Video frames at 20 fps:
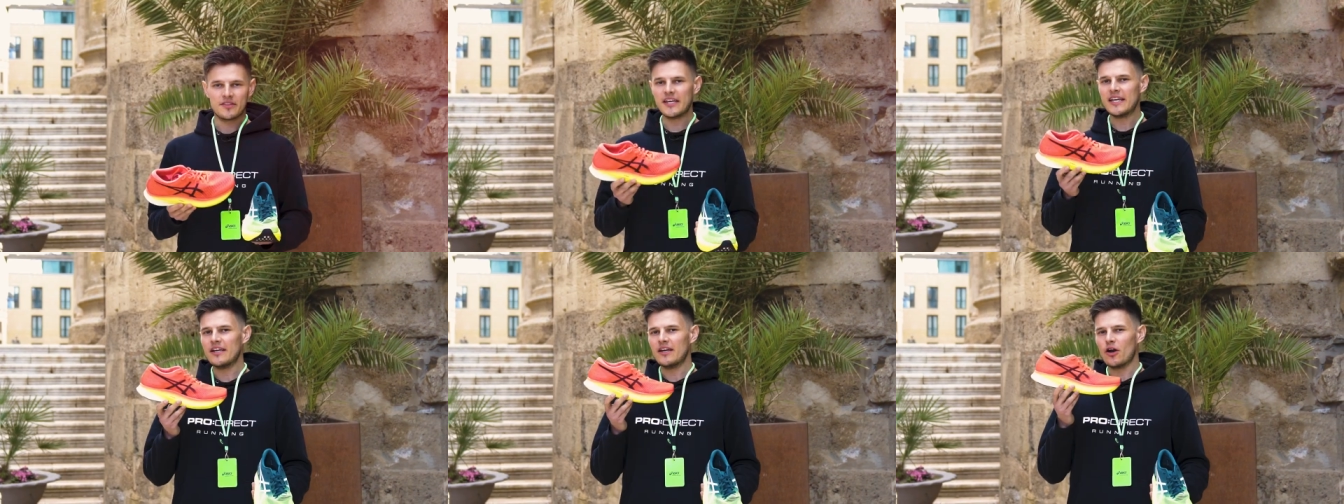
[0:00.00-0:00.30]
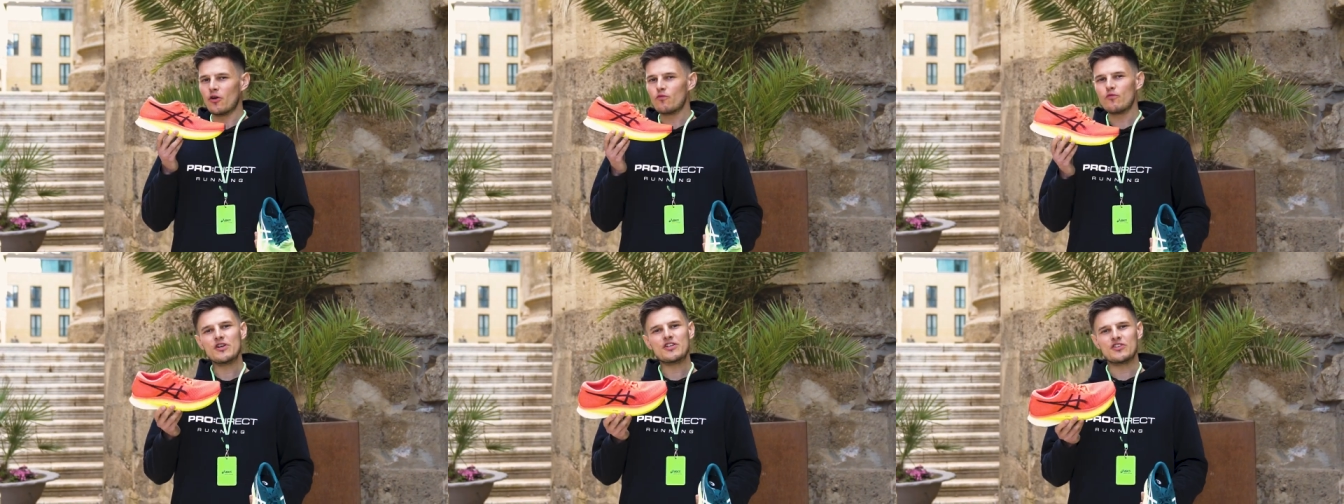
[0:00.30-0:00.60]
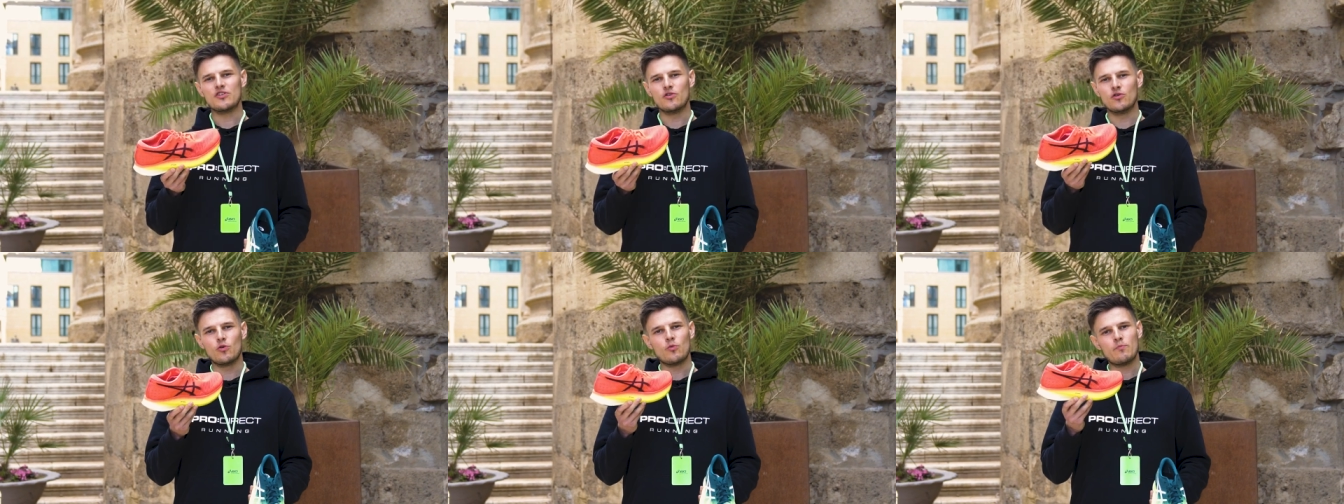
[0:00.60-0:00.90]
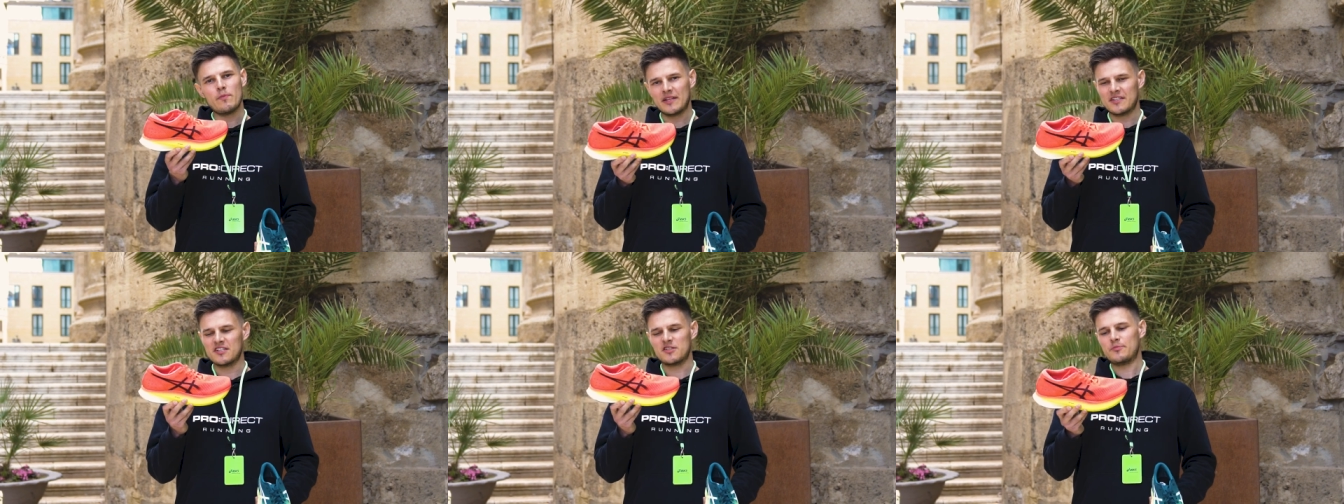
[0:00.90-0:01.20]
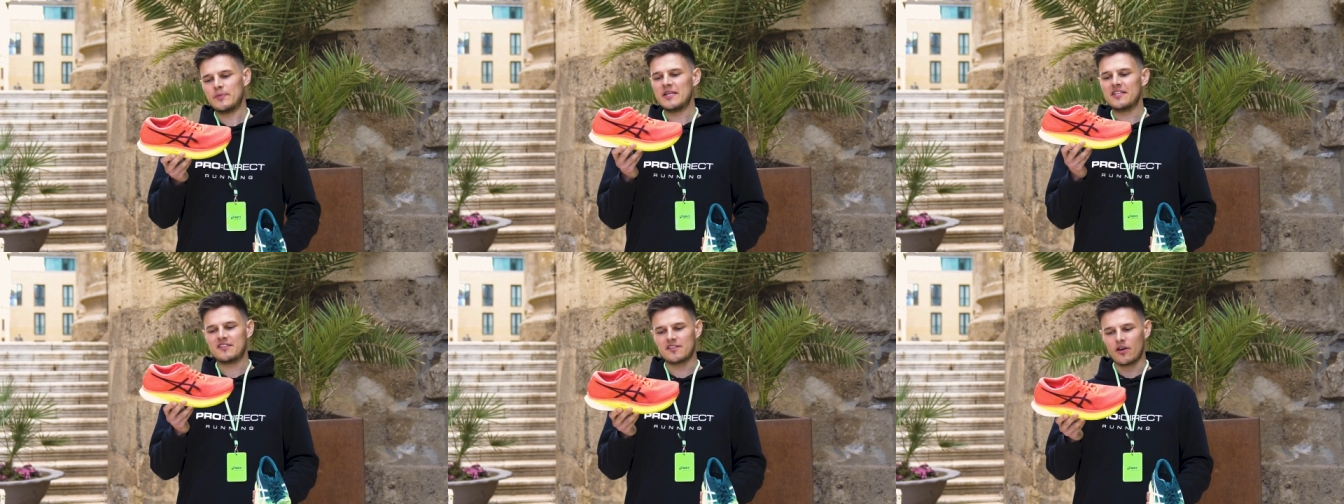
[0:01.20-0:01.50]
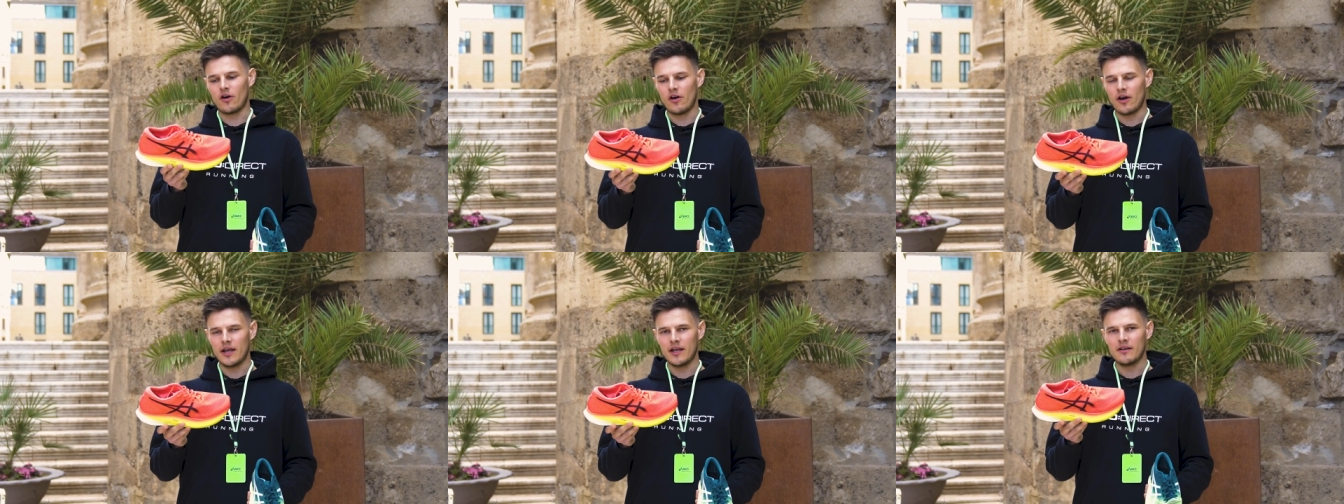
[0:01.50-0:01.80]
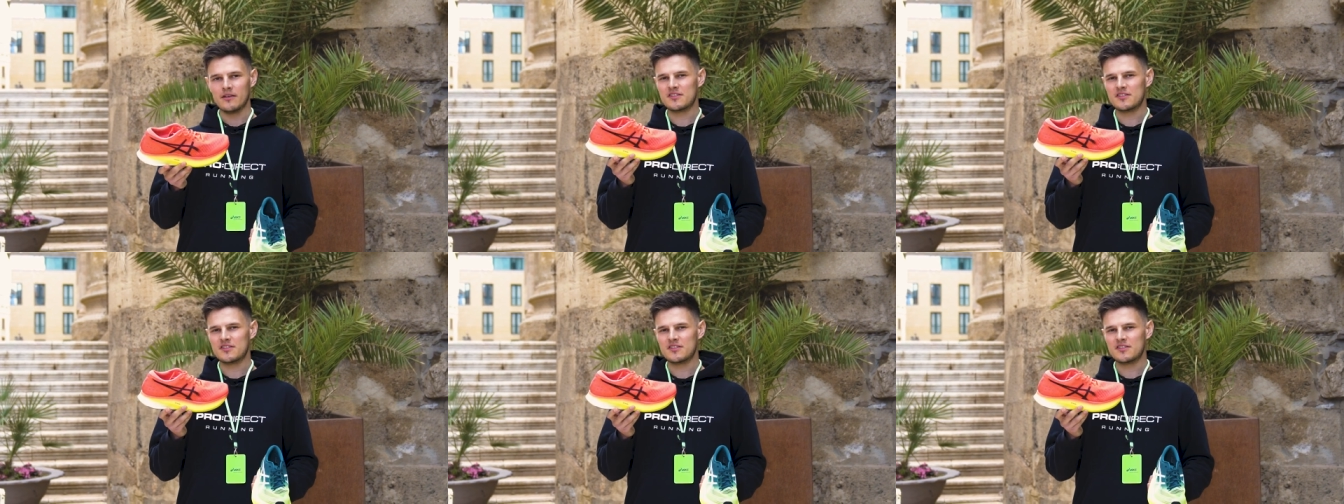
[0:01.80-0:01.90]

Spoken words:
The original MetaSpeed Sky